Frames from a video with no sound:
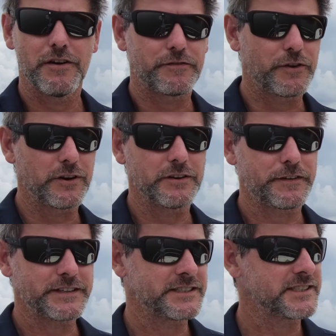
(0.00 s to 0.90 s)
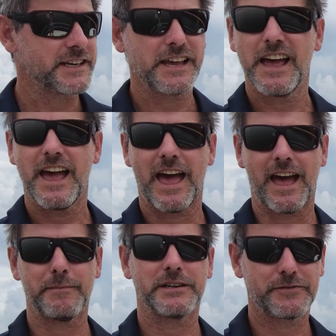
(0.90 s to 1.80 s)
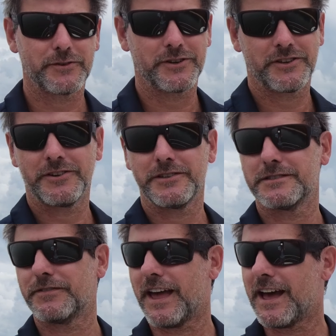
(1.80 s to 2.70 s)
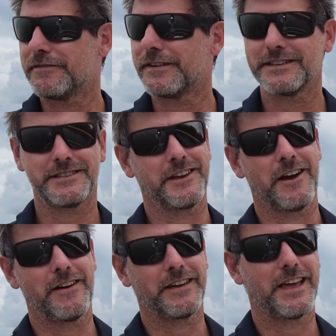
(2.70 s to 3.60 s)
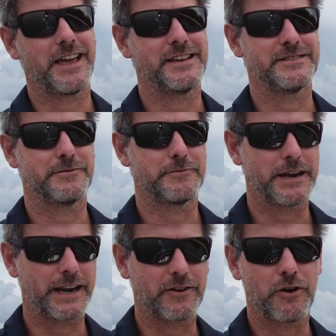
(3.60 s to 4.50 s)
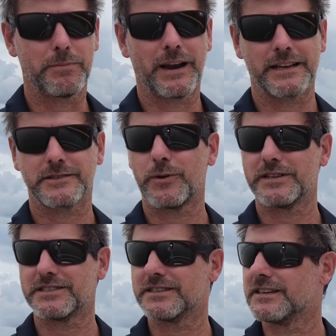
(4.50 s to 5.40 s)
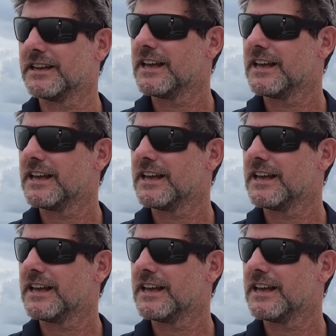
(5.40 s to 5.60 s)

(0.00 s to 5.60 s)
Fuel efficiency, how much fuel you use for how fast you're going, is a really complex question.